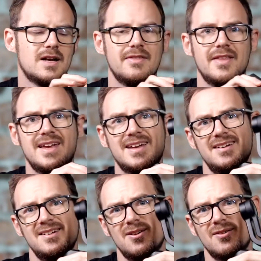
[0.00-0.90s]
and they get
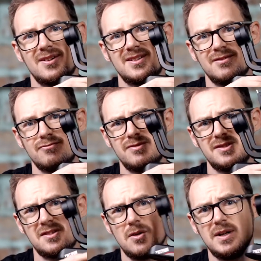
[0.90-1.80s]
knocked
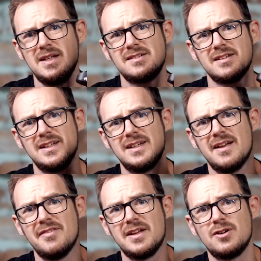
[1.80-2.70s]
so easily,
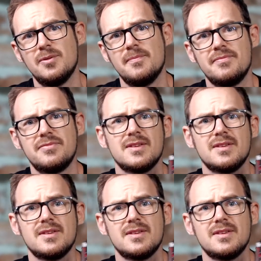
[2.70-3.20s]
and they come